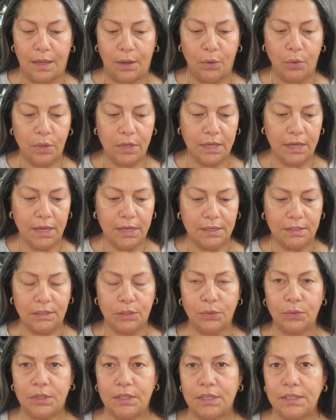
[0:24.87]
Okay,
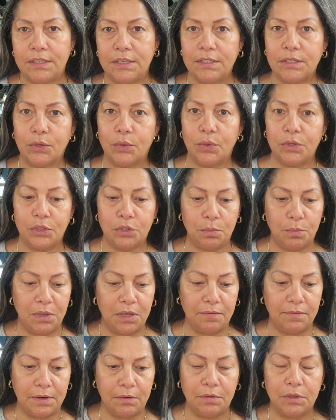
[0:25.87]
so this is going to be
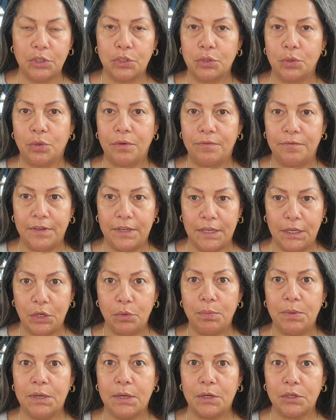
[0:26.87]
a very short video
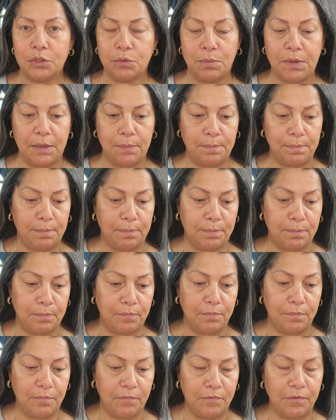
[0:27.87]
because my
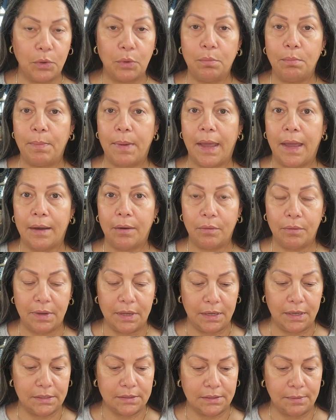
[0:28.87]
phone
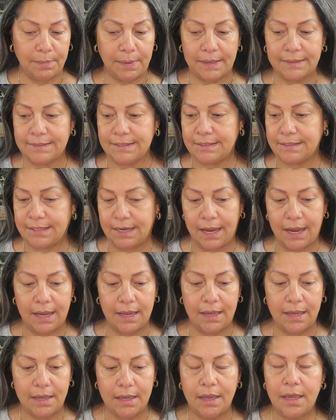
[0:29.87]
battery is about to
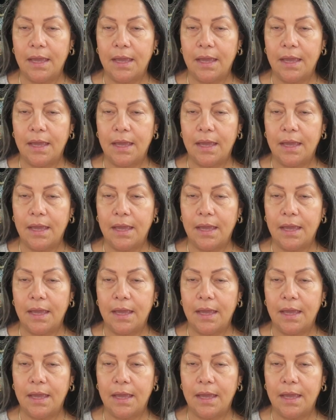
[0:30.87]
die.